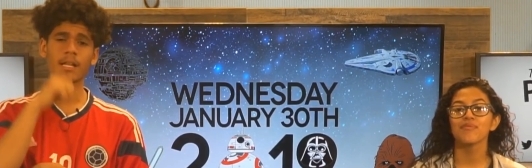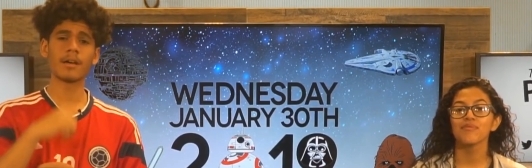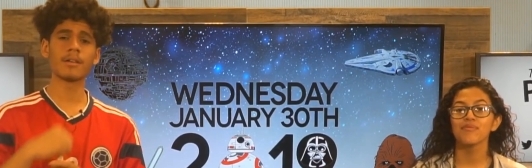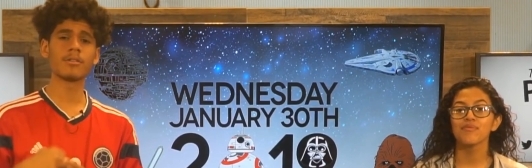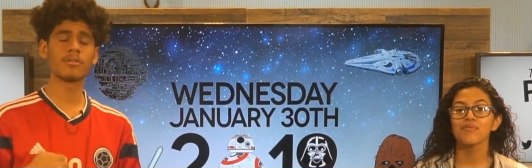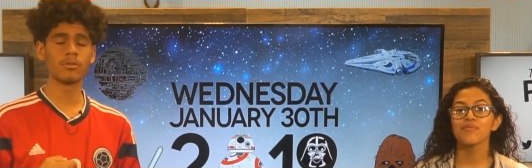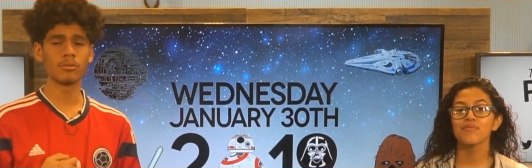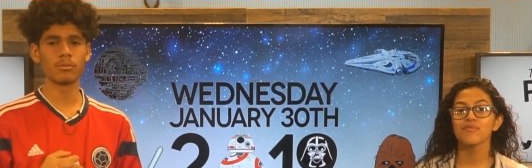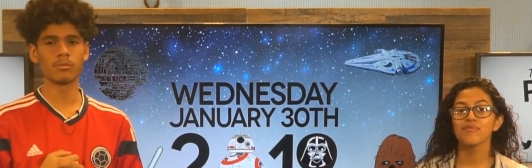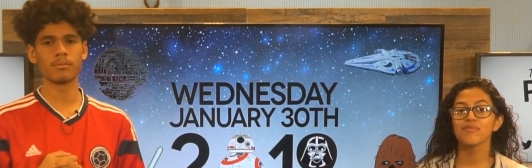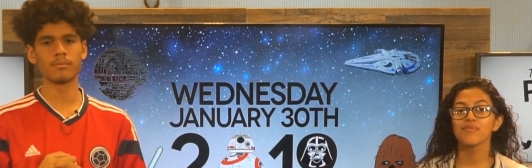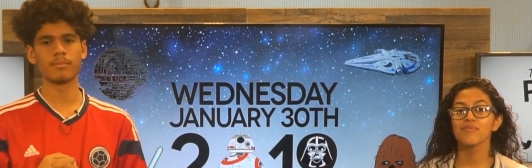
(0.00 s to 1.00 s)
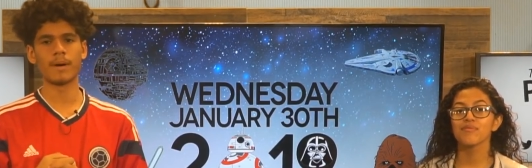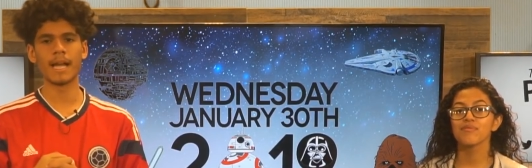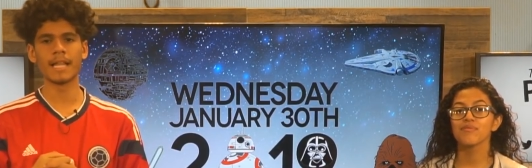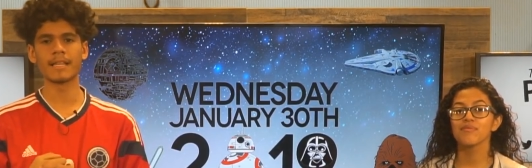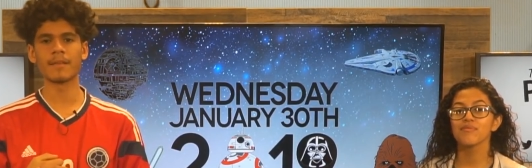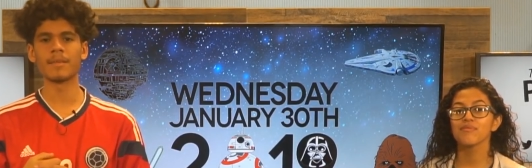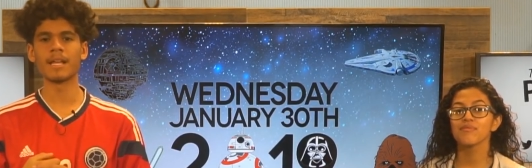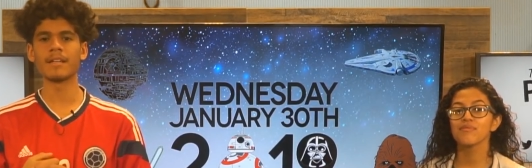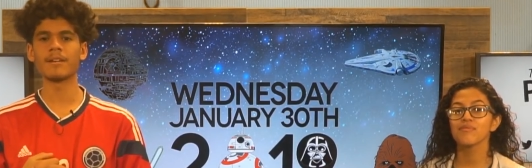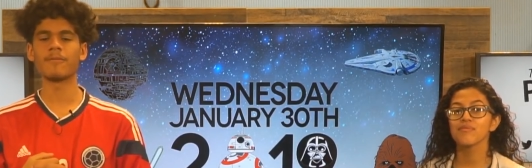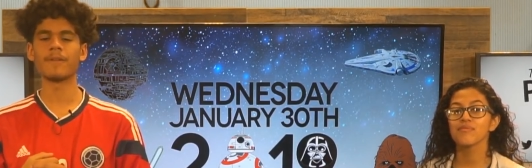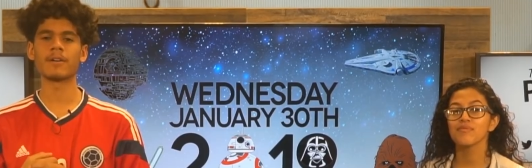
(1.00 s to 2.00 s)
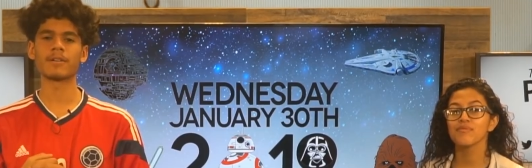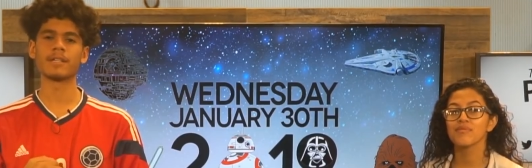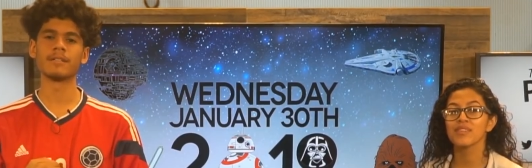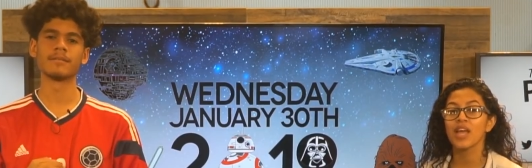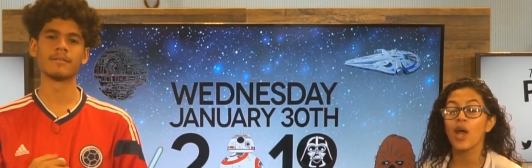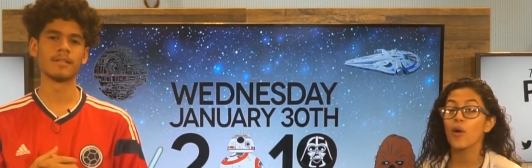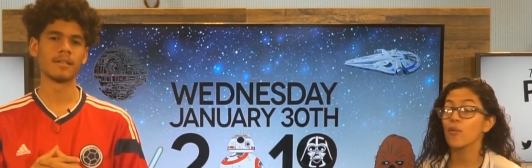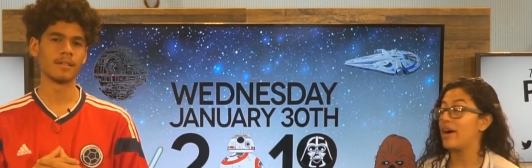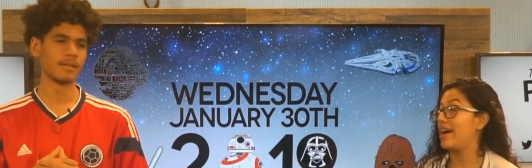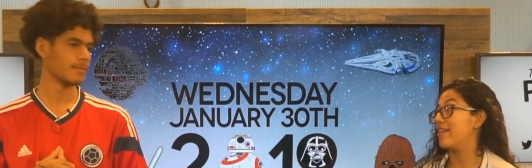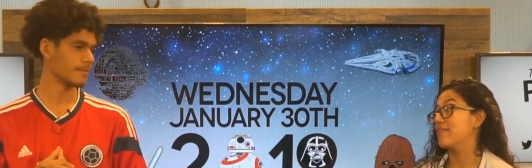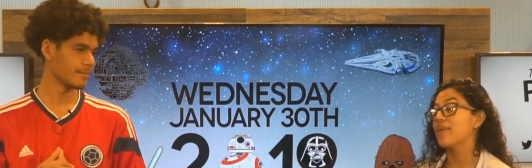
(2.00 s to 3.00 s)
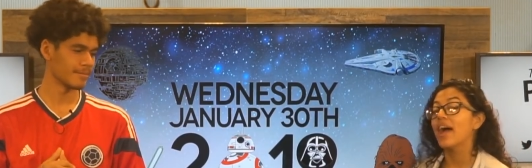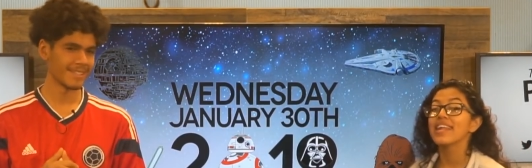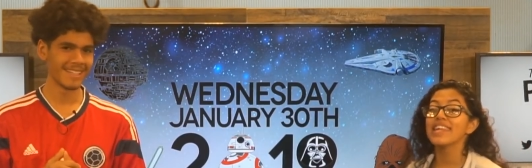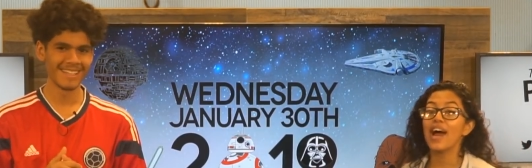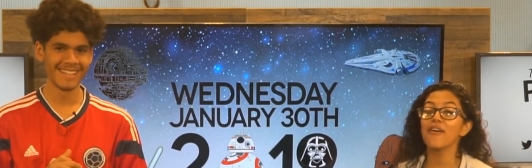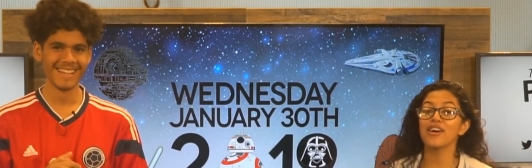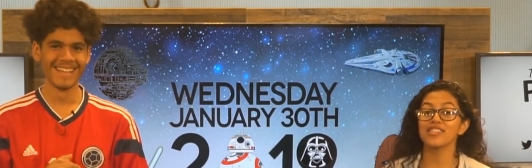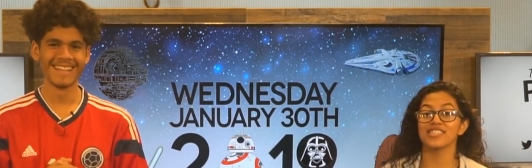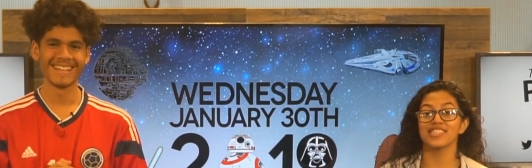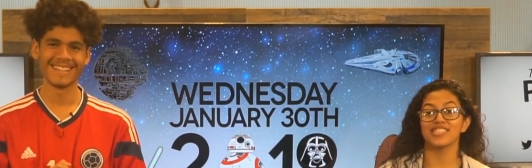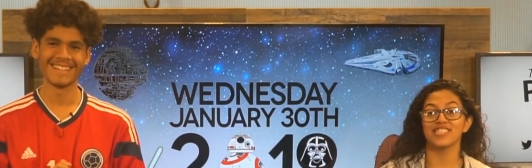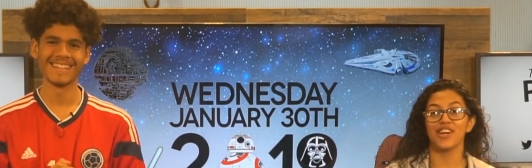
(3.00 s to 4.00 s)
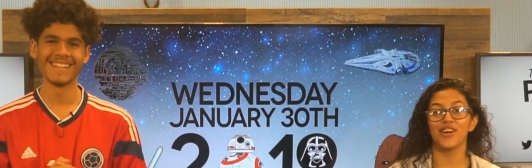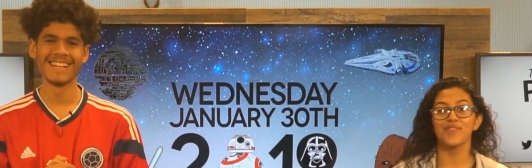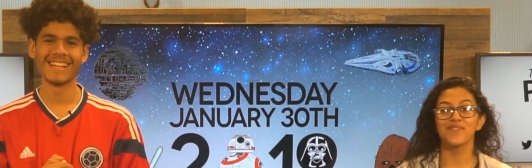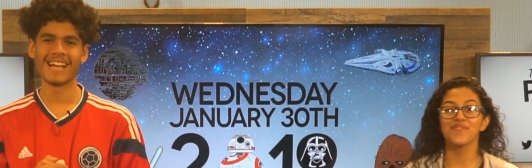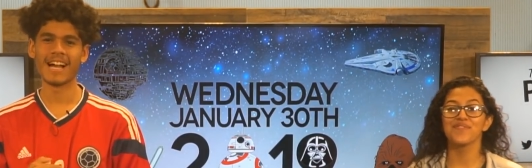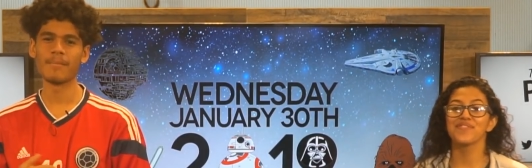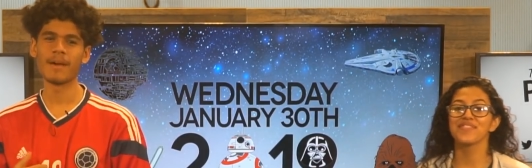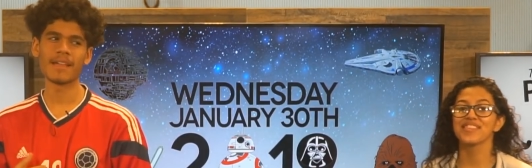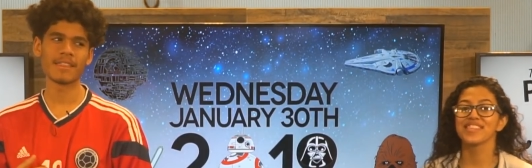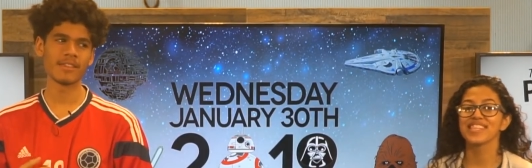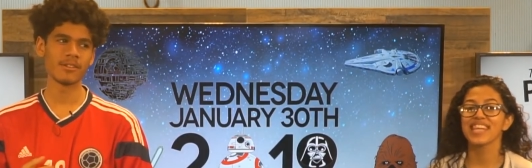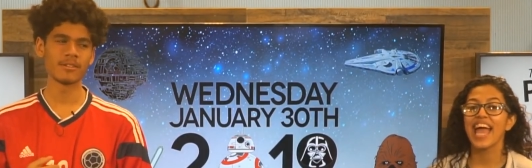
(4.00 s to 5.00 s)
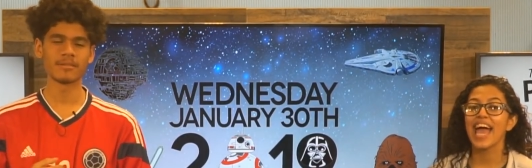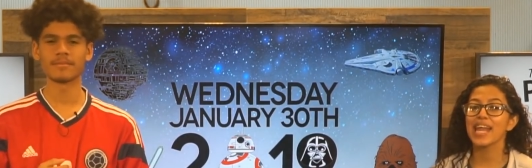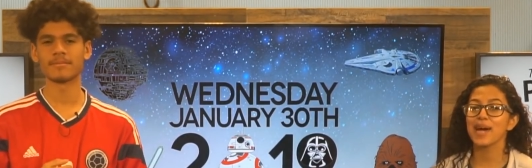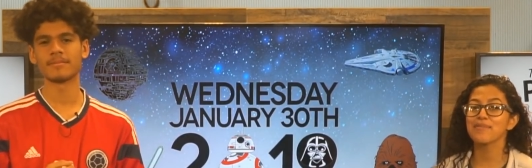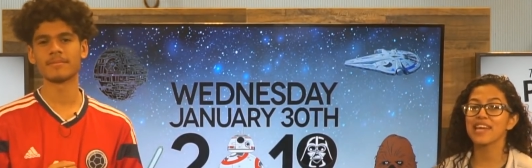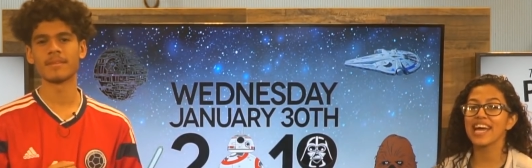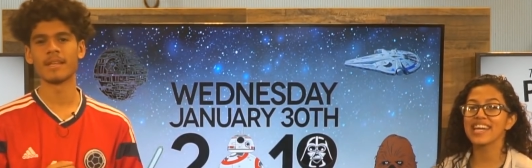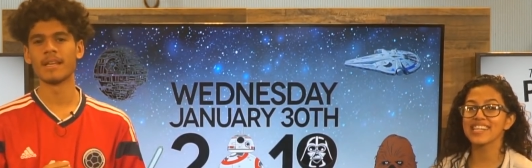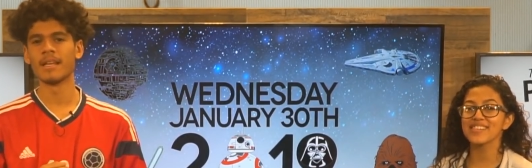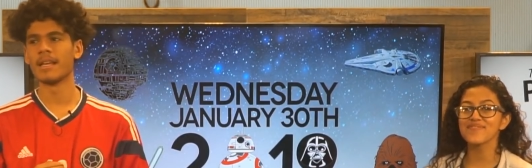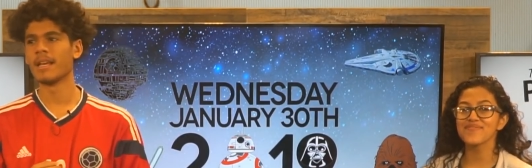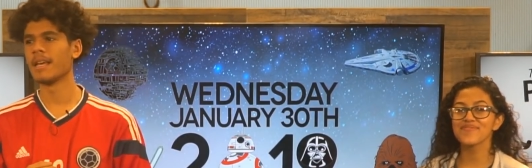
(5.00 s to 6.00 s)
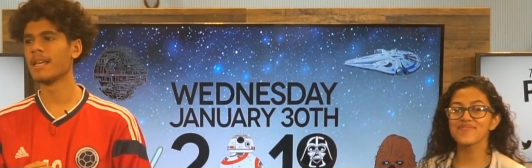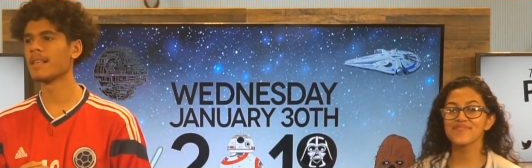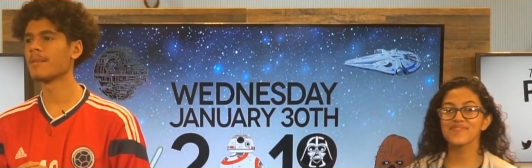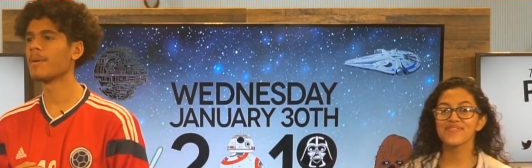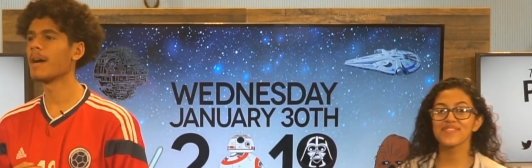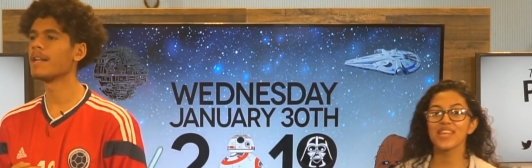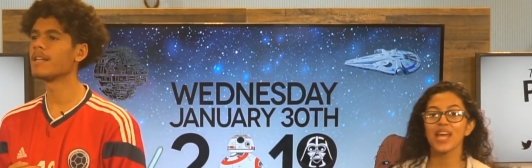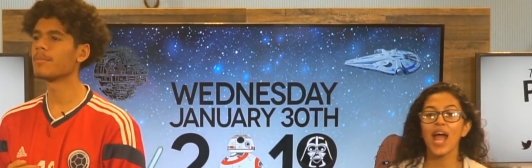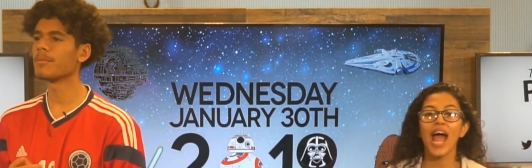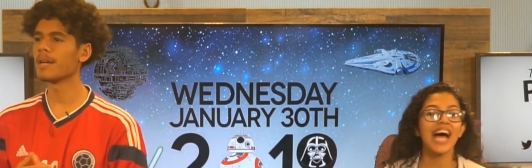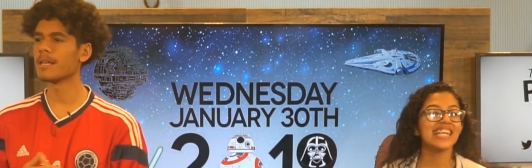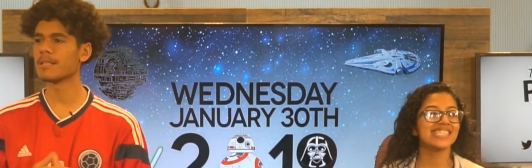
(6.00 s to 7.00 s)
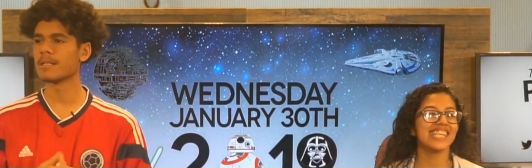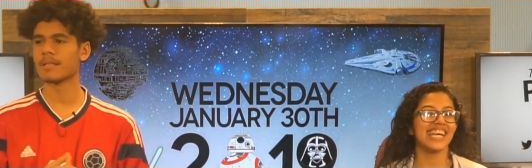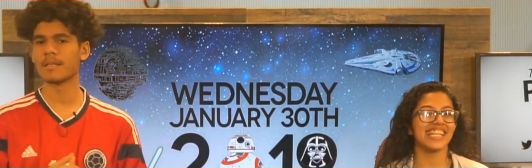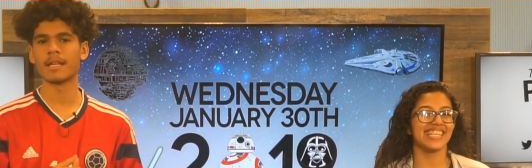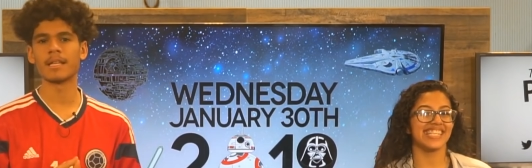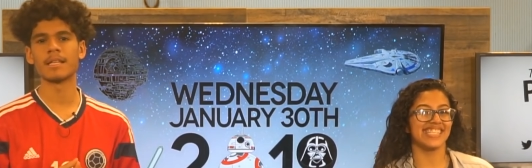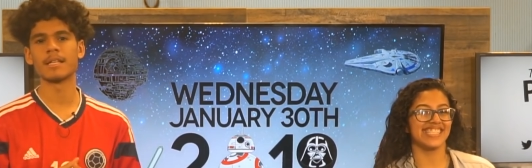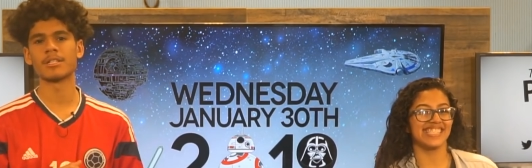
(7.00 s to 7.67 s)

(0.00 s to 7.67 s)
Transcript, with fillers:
Speaker 1: will allow you to pilot the Millennium Falcon.
Speaker 2: Wow. Now on to the show. I'm Matthew. And I'm Diana.
Speaker 1: And it's the Pioneer Press Daily, Daily